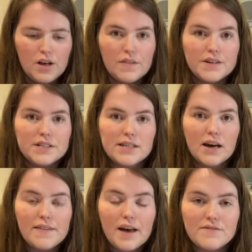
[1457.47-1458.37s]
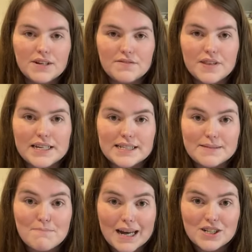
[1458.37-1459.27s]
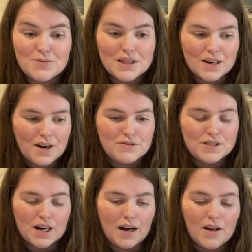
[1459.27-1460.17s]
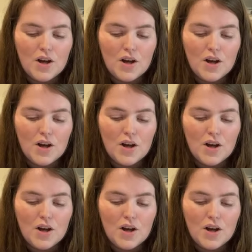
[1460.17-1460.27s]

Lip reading: The design that I've done for this is matching with the coaster,